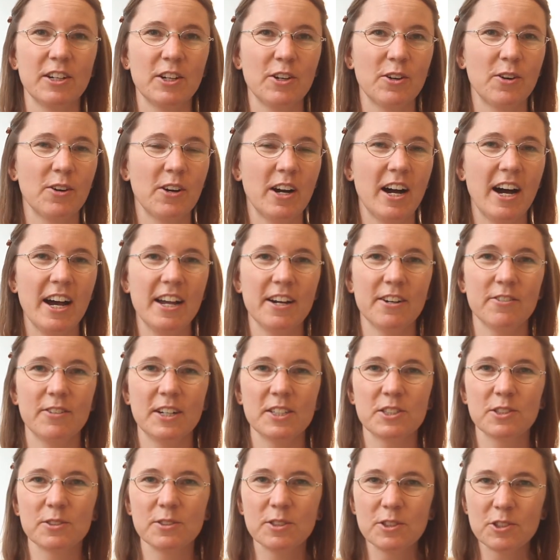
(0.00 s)
or higher
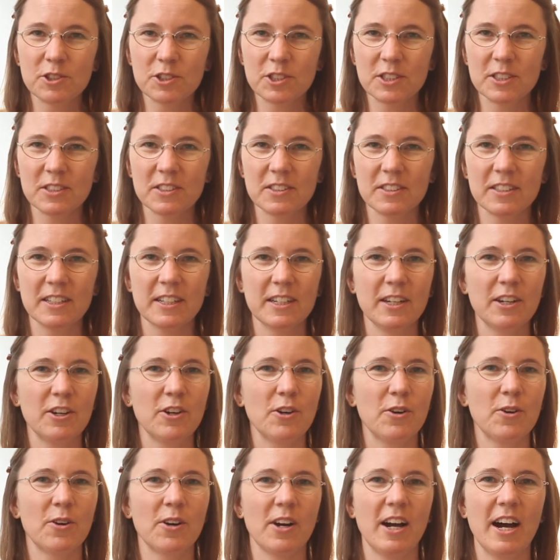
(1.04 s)
resolution
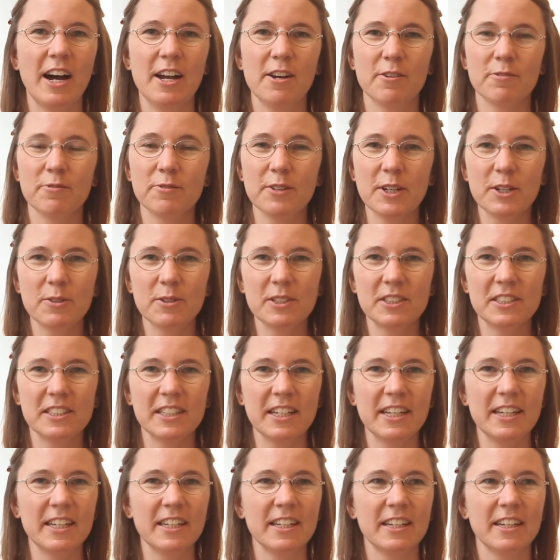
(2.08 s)
or higher
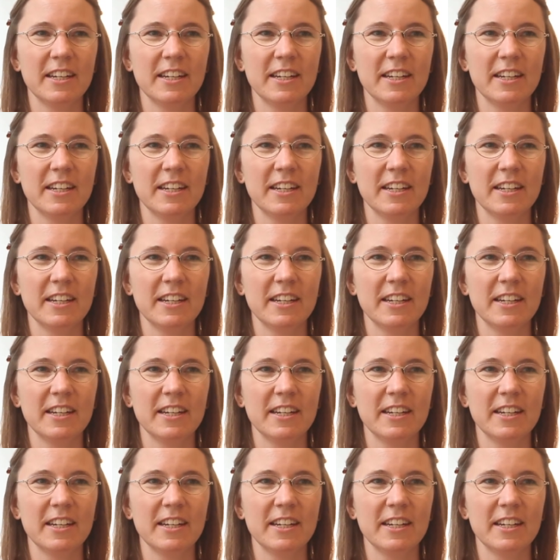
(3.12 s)
frequency,